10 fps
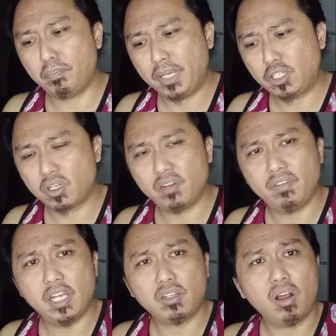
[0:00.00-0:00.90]
a picture
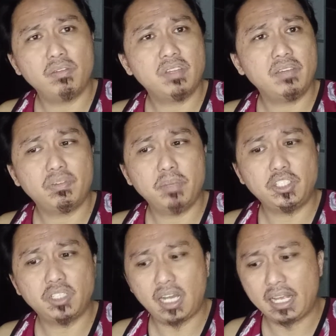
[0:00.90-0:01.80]
of it, all of the
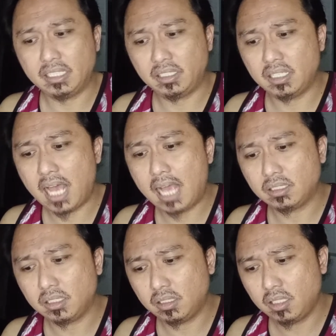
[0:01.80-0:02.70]
information that I can still
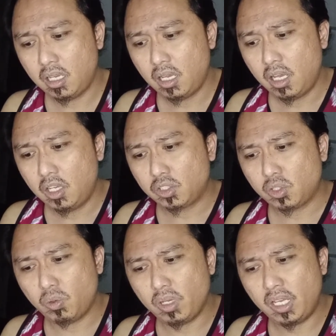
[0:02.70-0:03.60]
access.
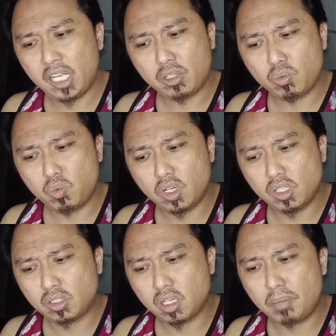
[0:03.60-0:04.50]
So it
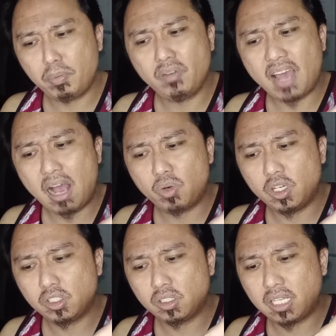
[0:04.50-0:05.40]
was a couple of
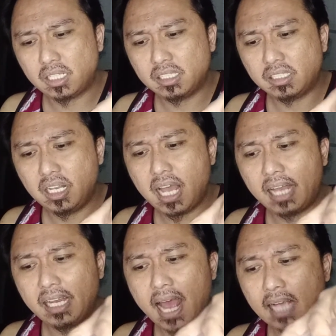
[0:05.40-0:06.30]
hours that I still
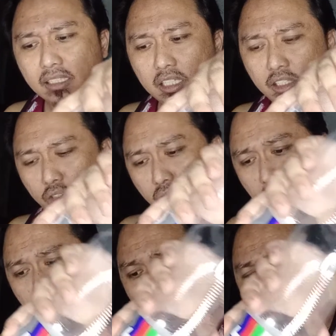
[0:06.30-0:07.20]
had access
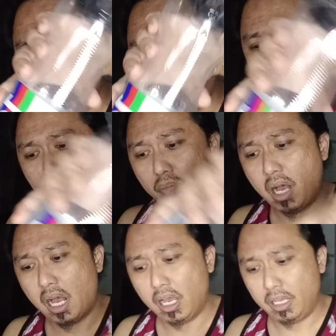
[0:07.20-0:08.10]
to
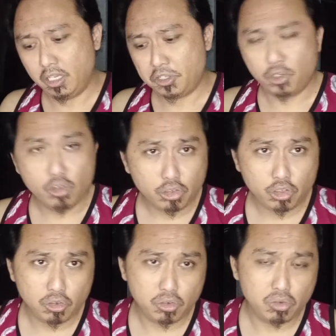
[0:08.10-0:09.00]
my
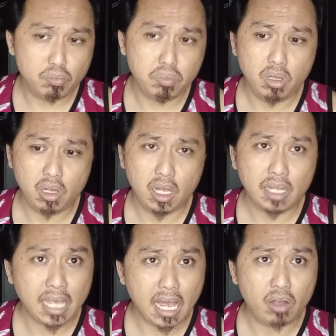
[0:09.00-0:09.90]
YouTube
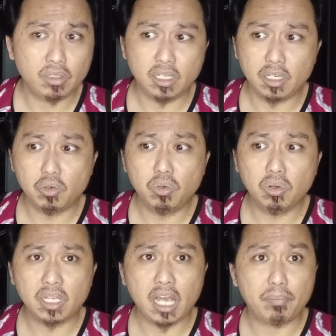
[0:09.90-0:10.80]
account and then
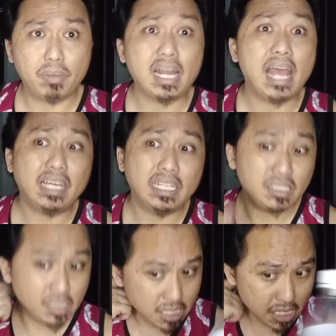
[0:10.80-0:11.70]
Google account, but I can
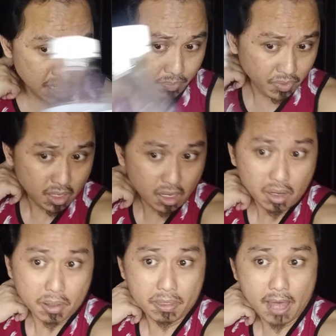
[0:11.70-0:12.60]
see
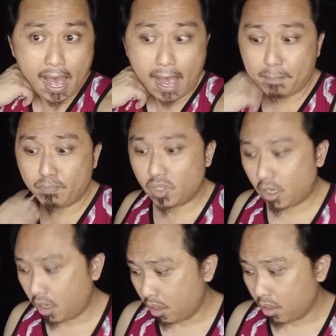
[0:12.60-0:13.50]
that
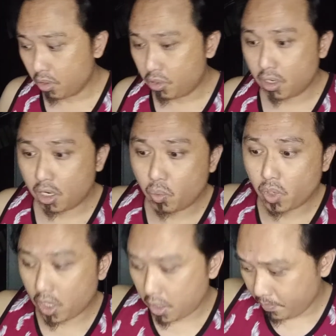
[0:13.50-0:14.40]
there
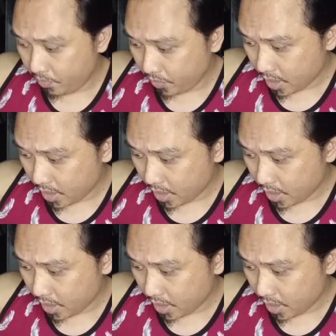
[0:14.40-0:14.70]
were